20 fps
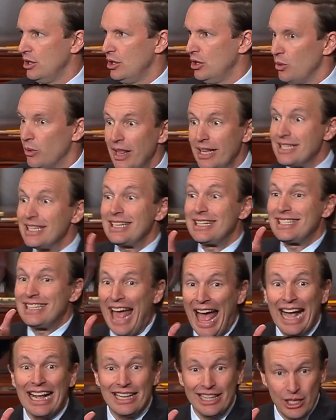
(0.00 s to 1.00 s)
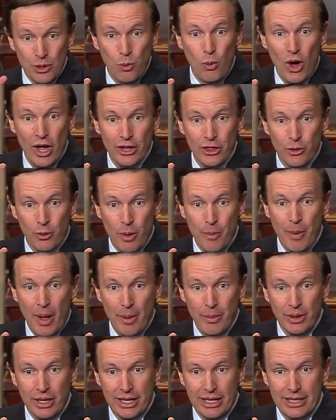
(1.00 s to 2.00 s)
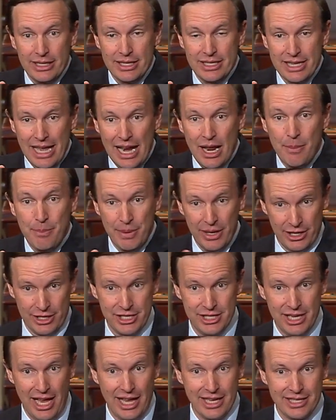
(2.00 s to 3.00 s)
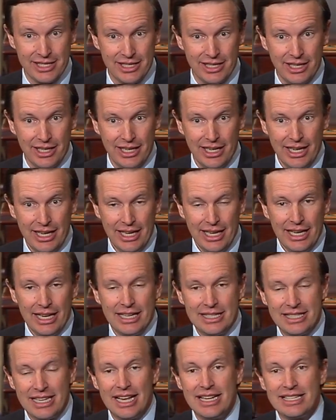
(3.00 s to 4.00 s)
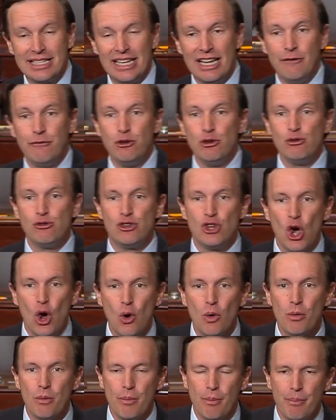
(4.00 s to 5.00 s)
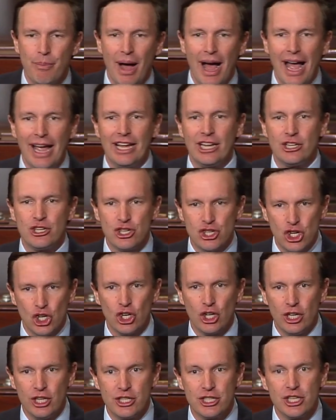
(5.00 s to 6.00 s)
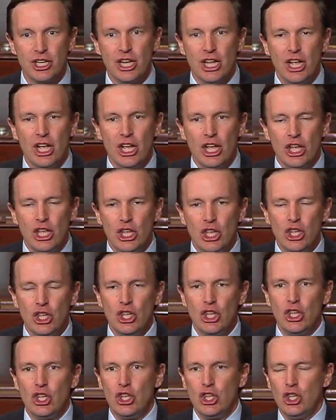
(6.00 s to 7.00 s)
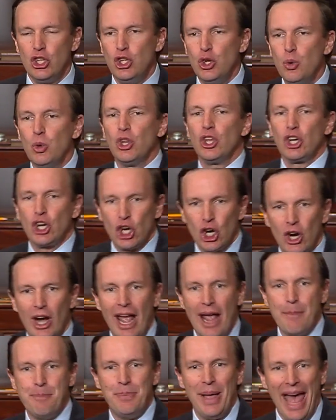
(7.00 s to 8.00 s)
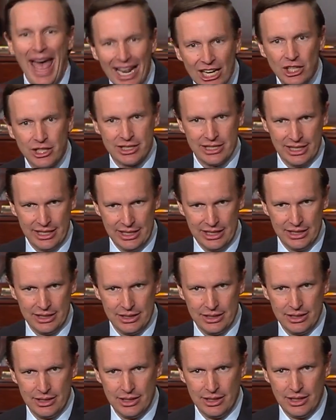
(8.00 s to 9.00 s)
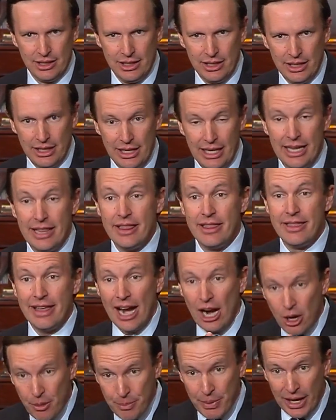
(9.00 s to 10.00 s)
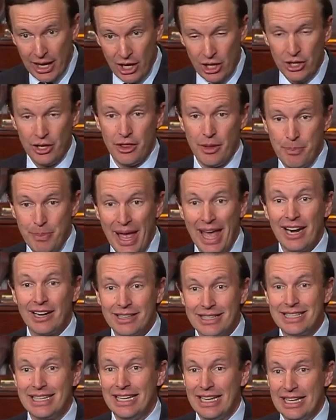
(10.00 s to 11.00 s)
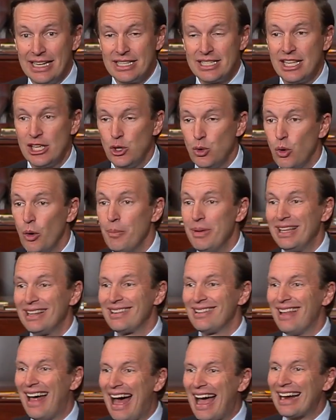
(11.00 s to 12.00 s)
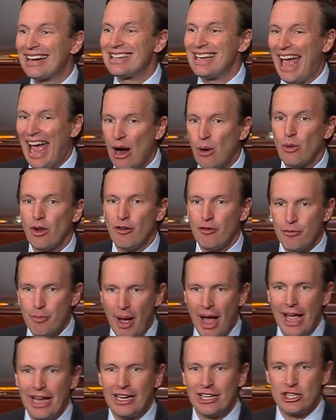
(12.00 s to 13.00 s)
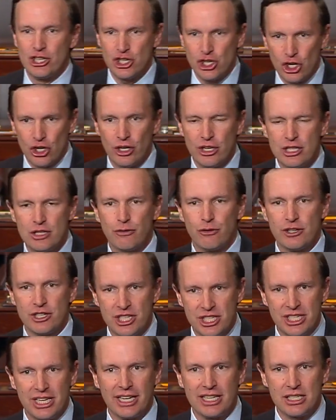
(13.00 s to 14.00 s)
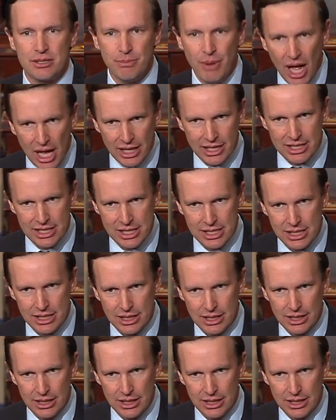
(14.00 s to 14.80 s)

Well, that's exactly what the Republican Senate bill says. It says if you don't buy insurance, you will incur a penalty. In their bill, the penalty is that you will be locked out of buying insurance for six months.